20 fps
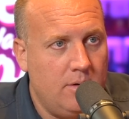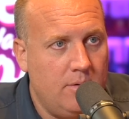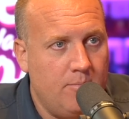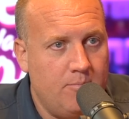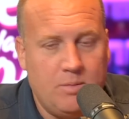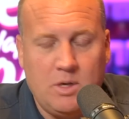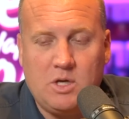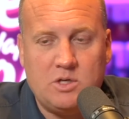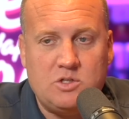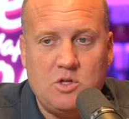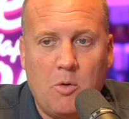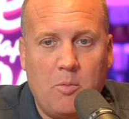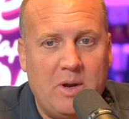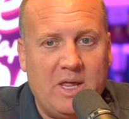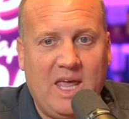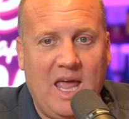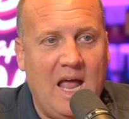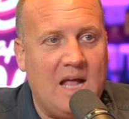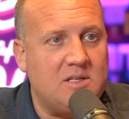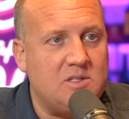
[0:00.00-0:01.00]
Because nobody
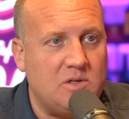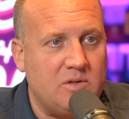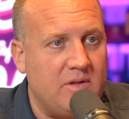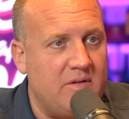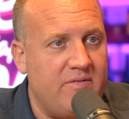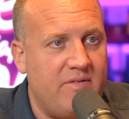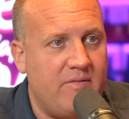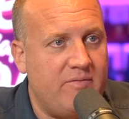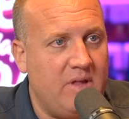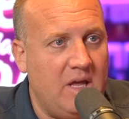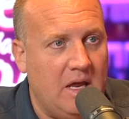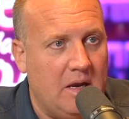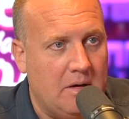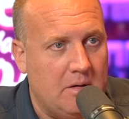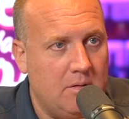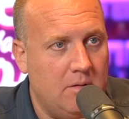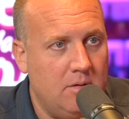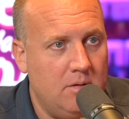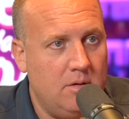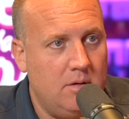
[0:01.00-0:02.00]
canceled at 15
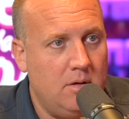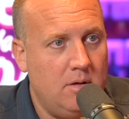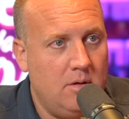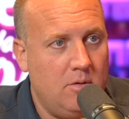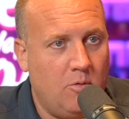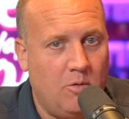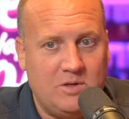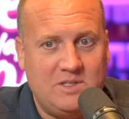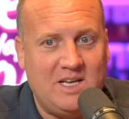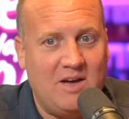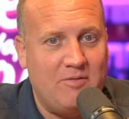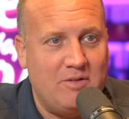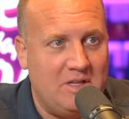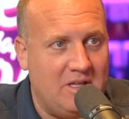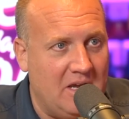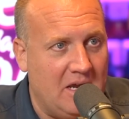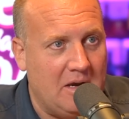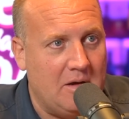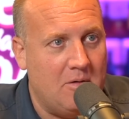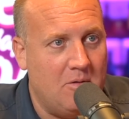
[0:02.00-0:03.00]
or
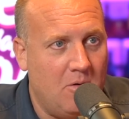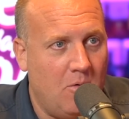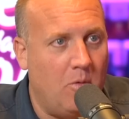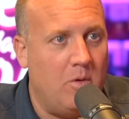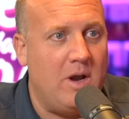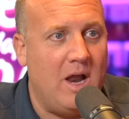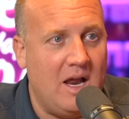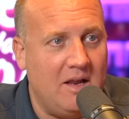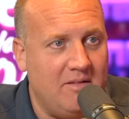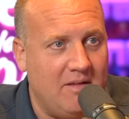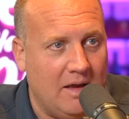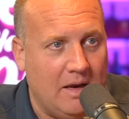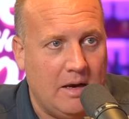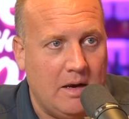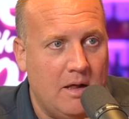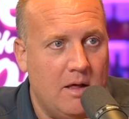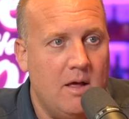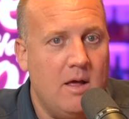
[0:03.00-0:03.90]
17 or 19.